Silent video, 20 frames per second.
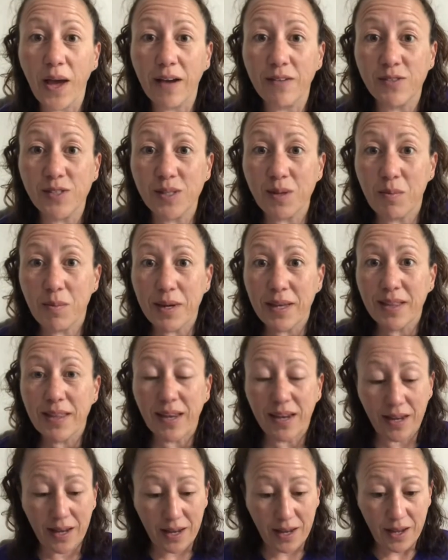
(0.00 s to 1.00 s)
have somebody
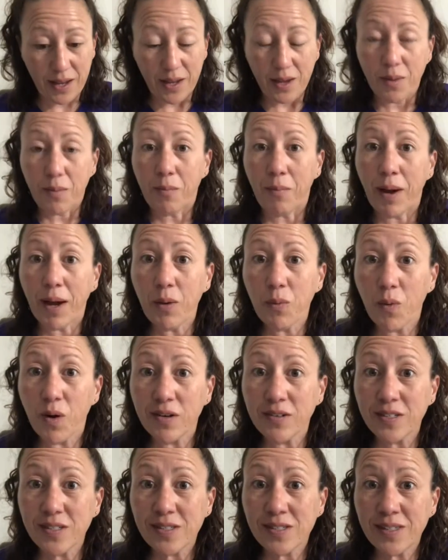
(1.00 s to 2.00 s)
that might
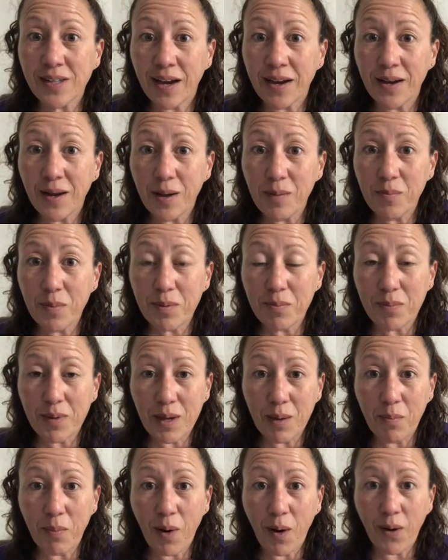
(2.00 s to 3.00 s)
want to sign up and
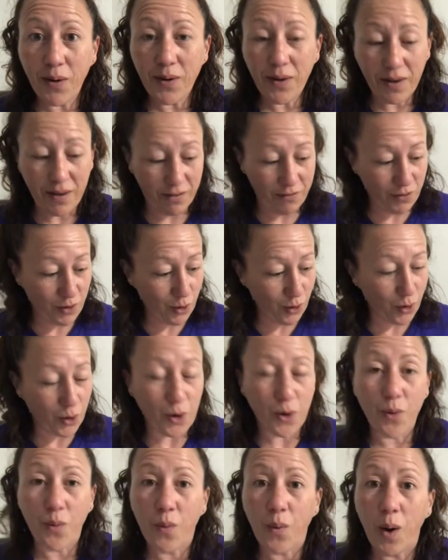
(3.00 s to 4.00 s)
be a part of your
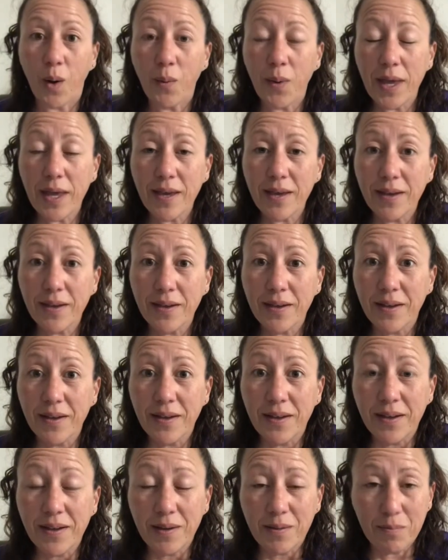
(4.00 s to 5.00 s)
growing
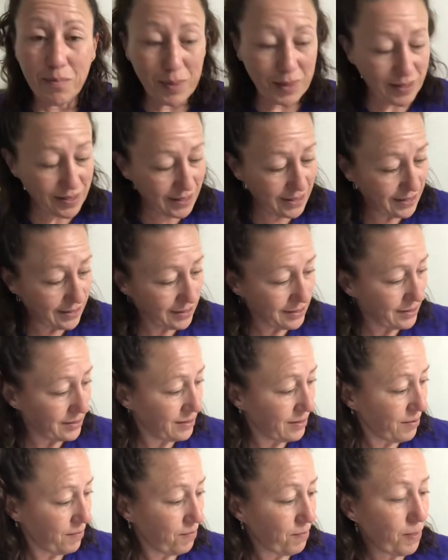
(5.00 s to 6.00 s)

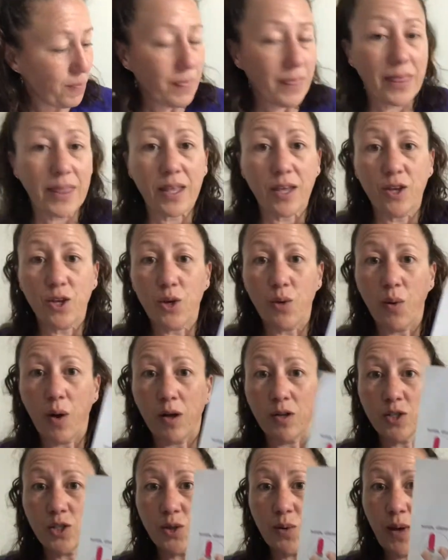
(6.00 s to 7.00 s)
business. You
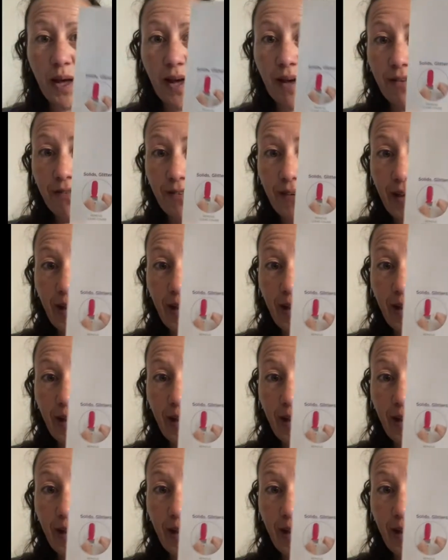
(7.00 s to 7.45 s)
also have